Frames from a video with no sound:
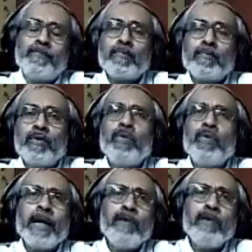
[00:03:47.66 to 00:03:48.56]
what I
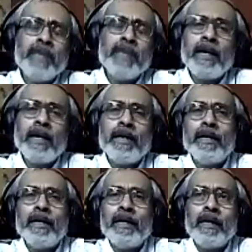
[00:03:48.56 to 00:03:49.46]
would say in a in
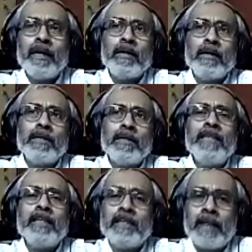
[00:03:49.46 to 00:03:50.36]
a
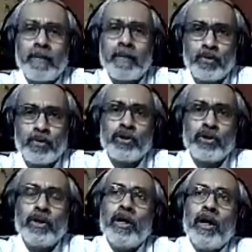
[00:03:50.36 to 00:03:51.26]
integrated approach.
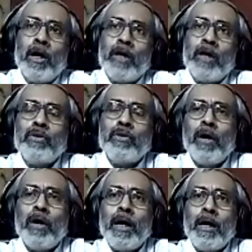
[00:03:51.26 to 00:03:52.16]
So
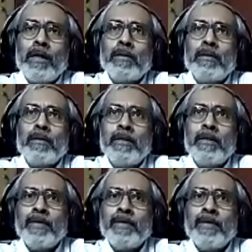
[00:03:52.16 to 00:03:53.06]
there are
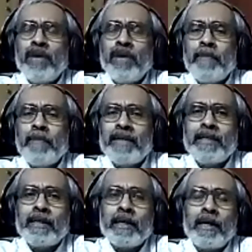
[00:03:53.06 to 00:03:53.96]
three basic
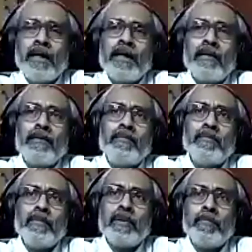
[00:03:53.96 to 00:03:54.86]

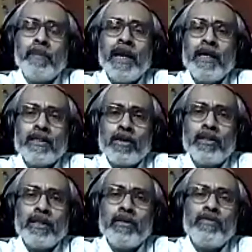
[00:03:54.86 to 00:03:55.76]
pillars on
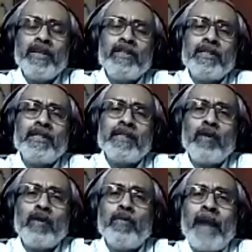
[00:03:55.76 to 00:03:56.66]
which this cyclone
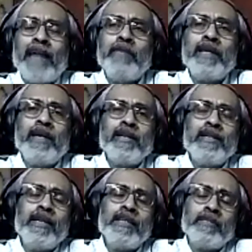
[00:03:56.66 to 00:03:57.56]
management and resilience
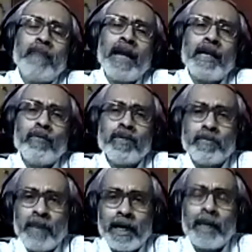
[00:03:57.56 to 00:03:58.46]
planning was built
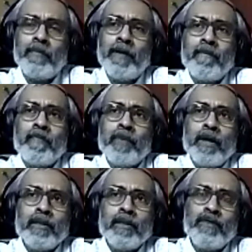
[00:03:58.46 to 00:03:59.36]
up. The
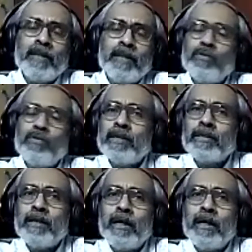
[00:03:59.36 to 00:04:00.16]
first was uh,